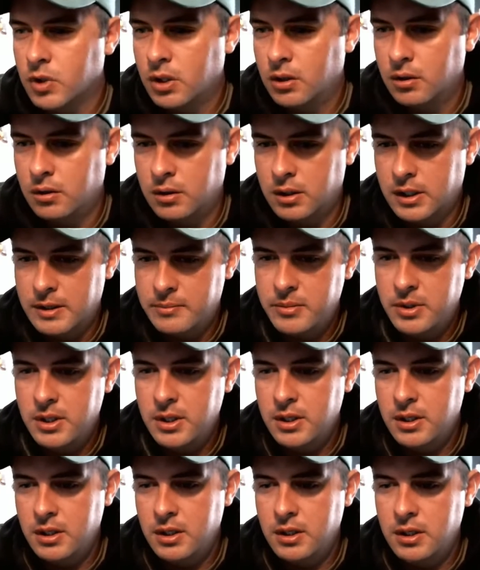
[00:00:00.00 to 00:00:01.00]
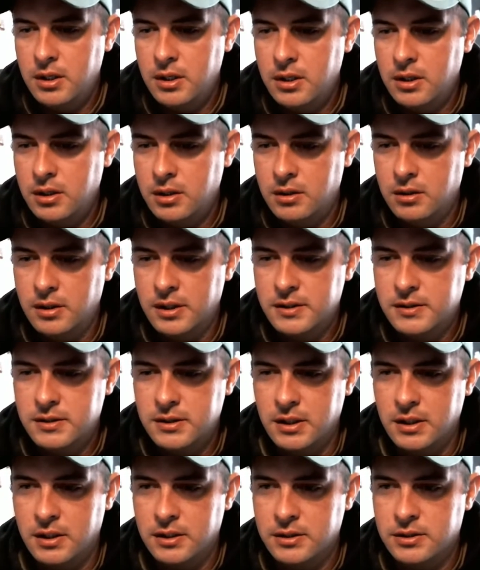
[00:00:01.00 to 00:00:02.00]
Let's
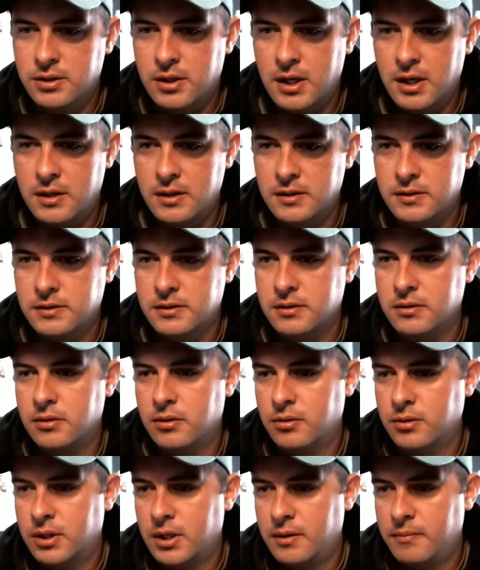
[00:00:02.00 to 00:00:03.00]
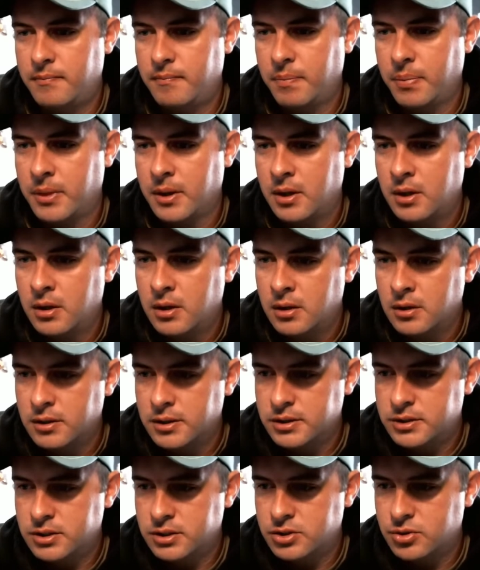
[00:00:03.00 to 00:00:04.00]
see. Let's try this. Hold on.
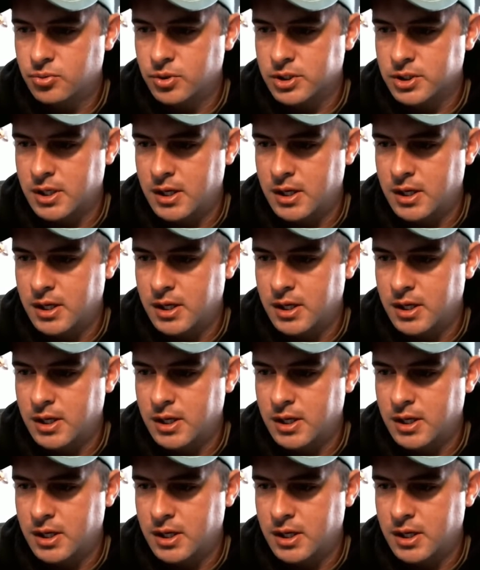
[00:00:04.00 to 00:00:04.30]
Let's just switch